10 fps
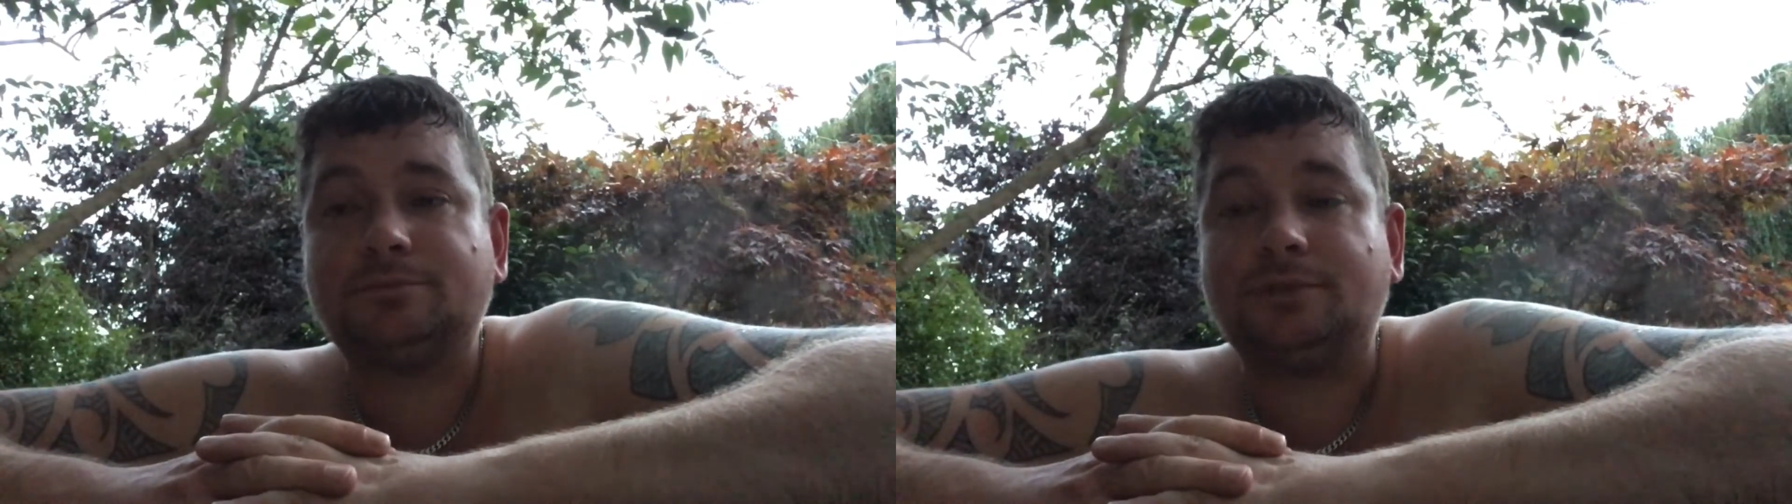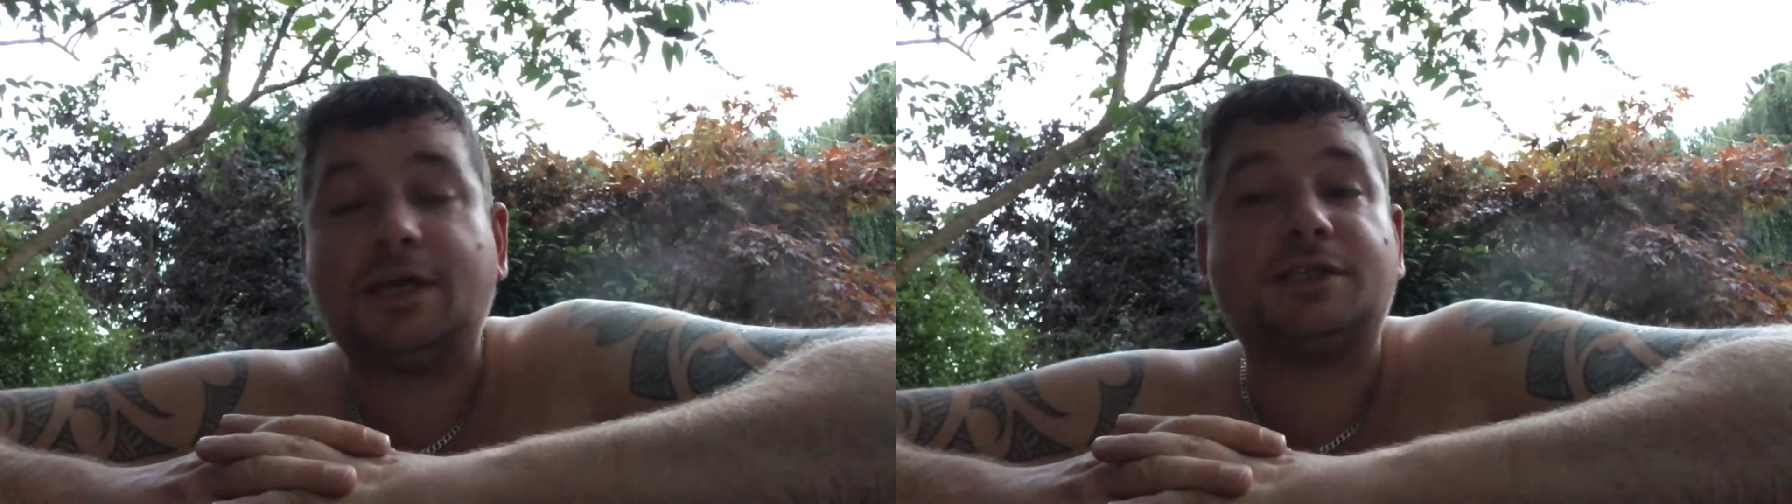
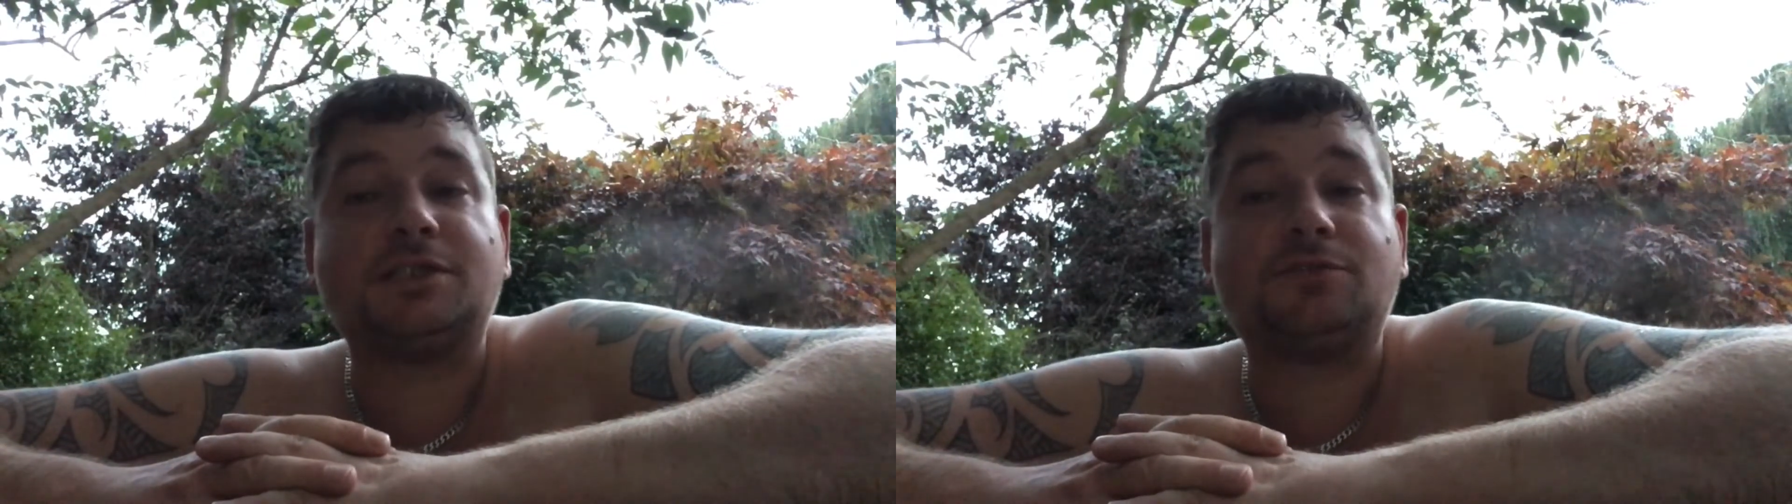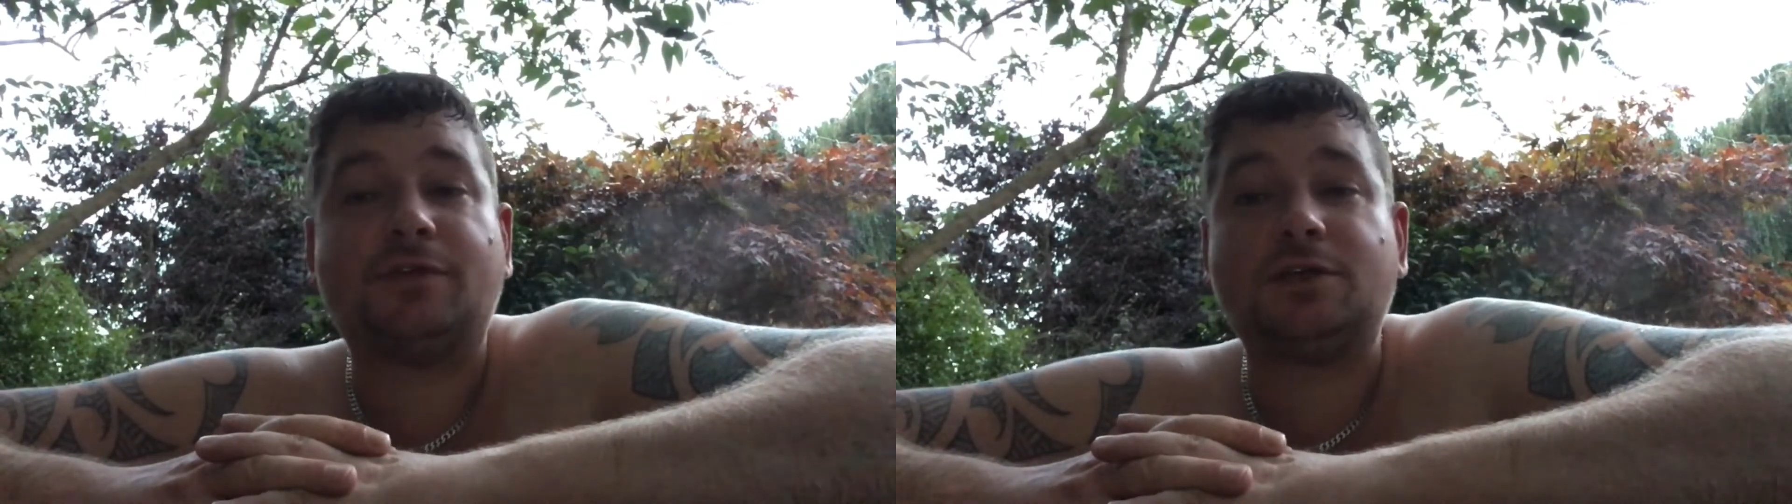
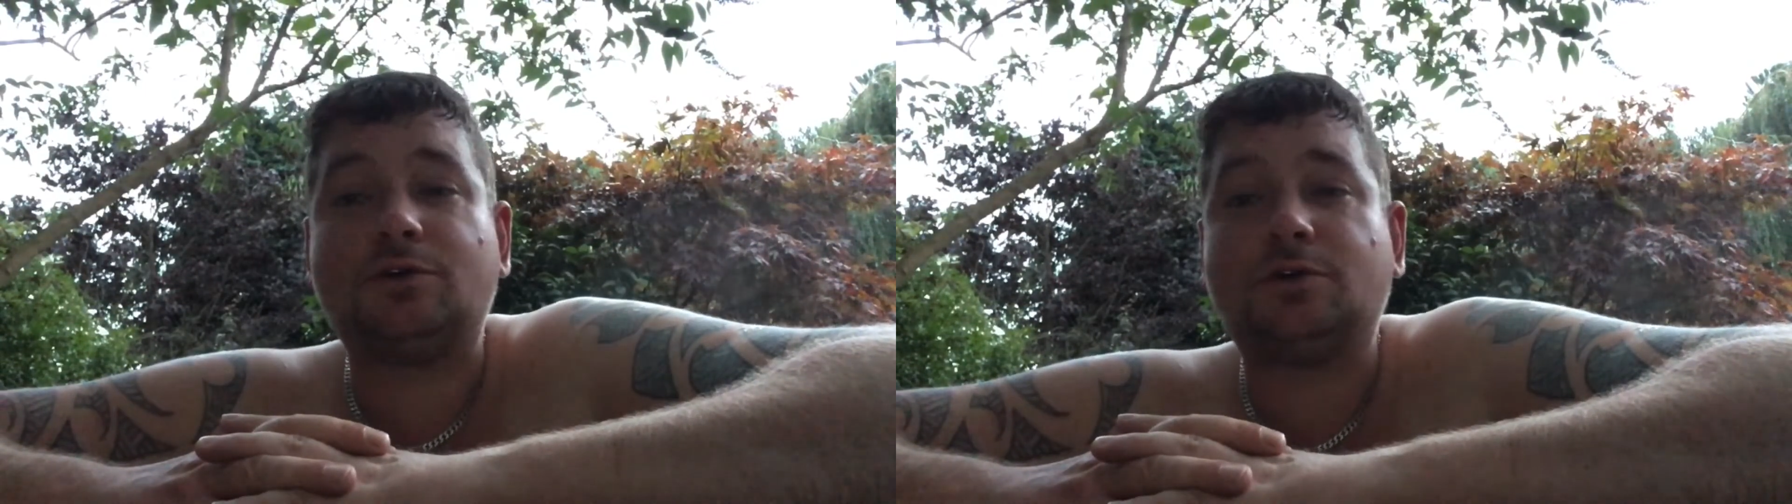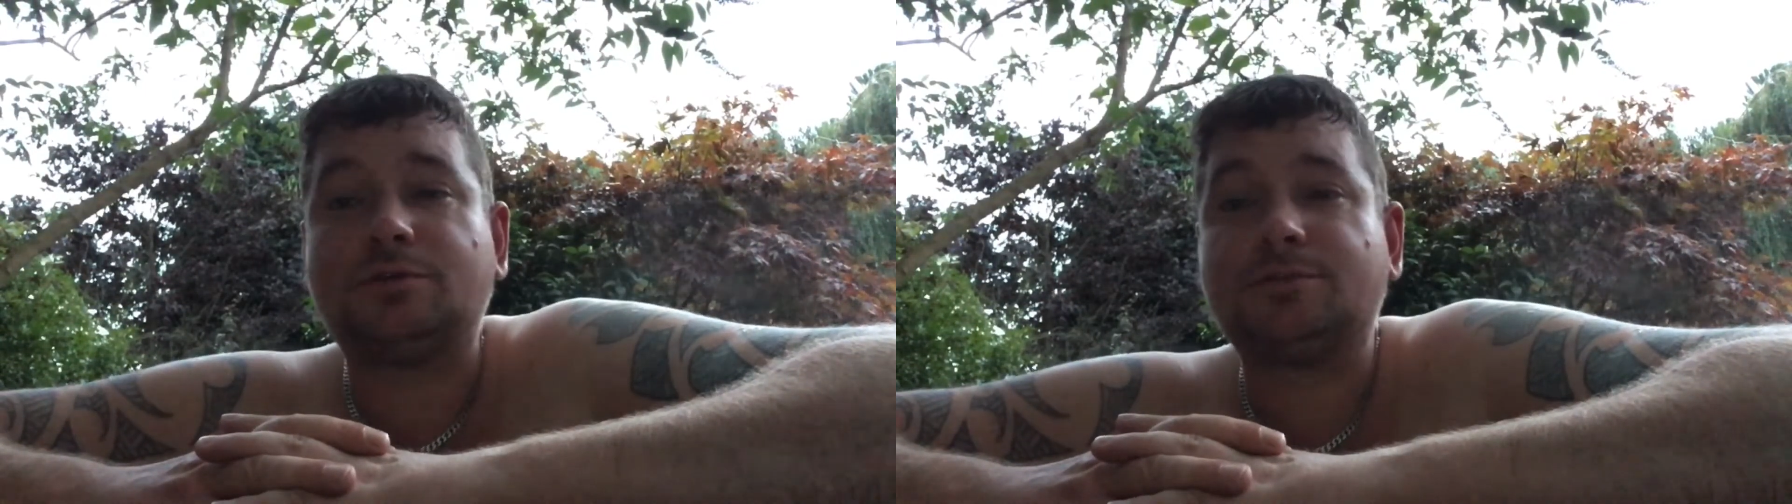latest
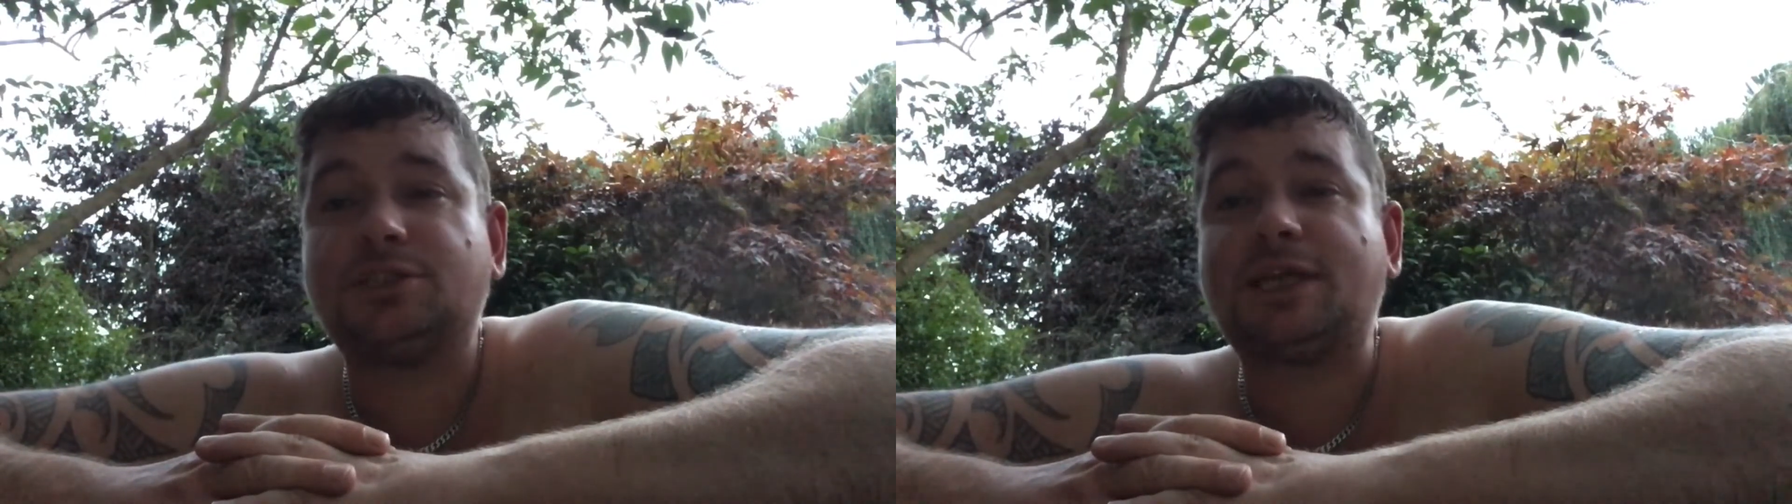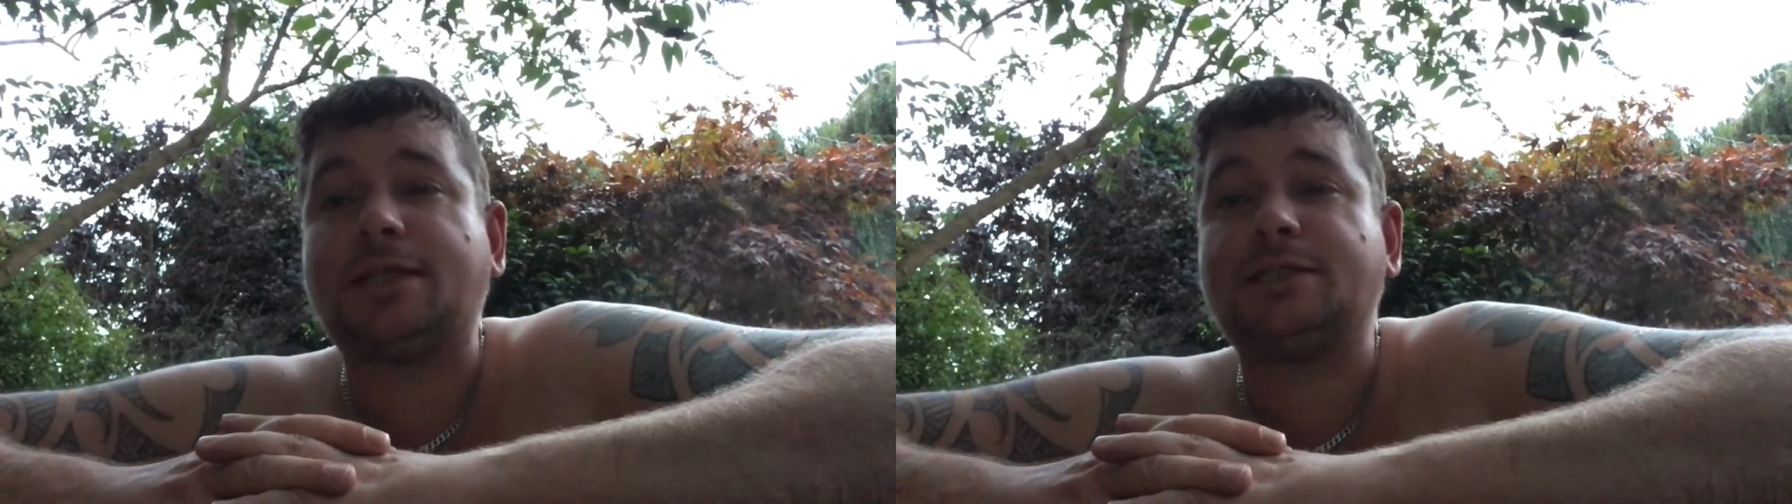video,
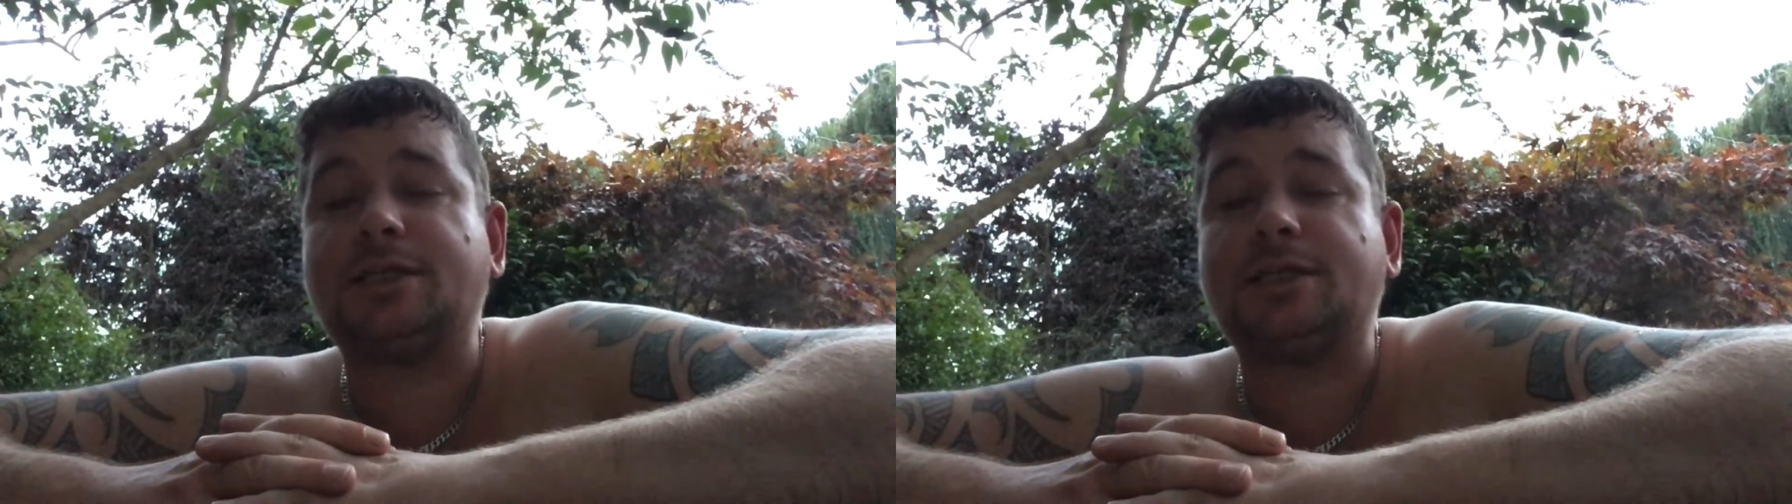Stand